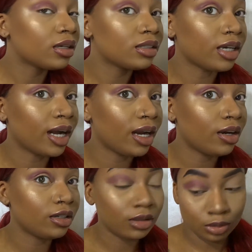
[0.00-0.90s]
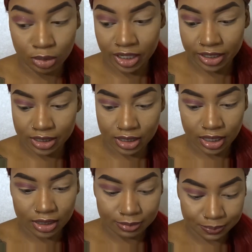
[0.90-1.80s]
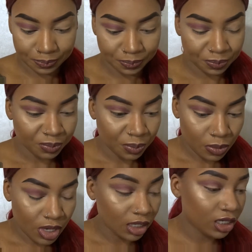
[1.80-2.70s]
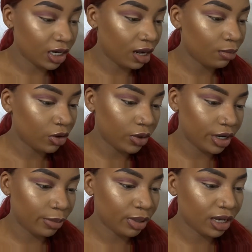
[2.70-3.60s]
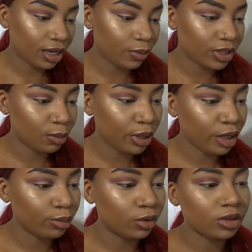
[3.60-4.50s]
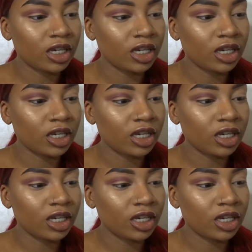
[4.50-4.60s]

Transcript: So I got all those blended together. So now I'm going and playing with the purples.